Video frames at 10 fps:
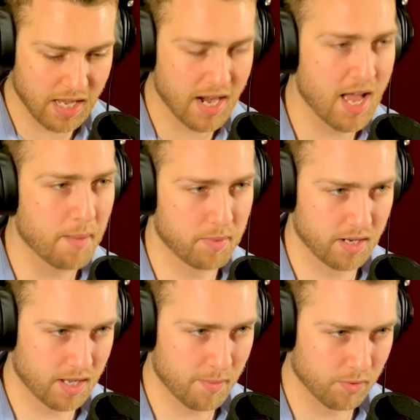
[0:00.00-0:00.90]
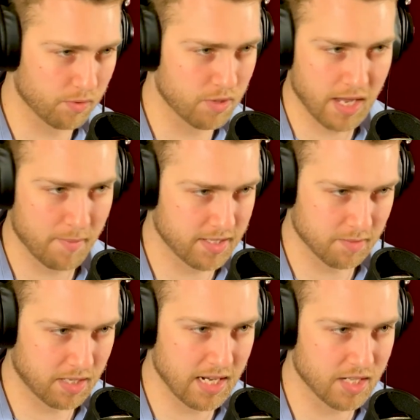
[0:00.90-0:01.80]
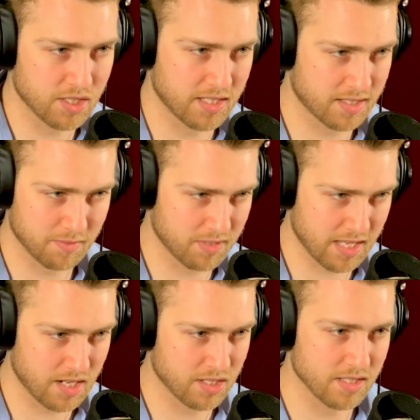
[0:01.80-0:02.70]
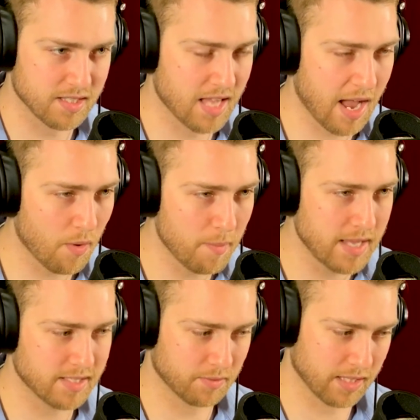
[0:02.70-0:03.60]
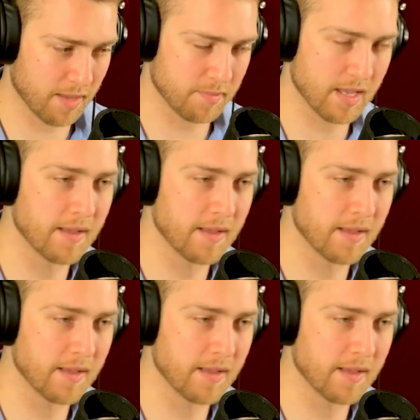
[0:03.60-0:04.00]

got to hop on a couple and you got to make some connections at some stations. Yeah. How amazing would that be?